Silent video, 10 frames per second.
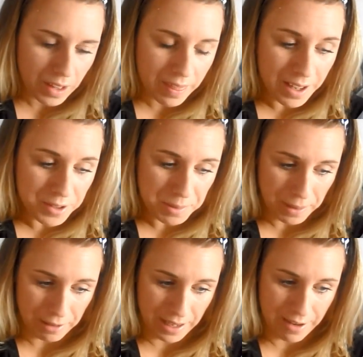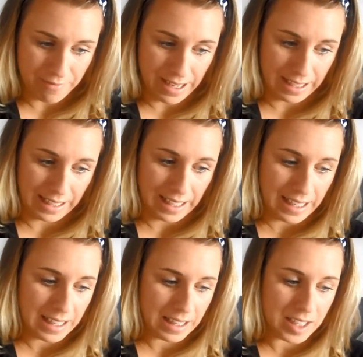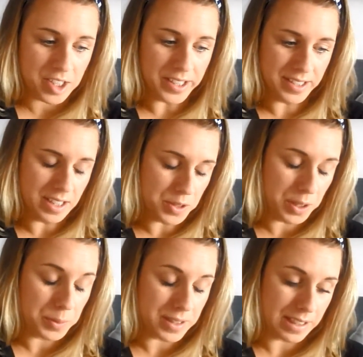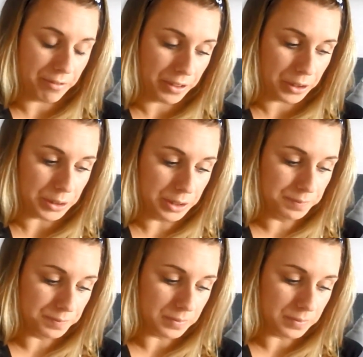that was about it really. Adjusting to it was difficult,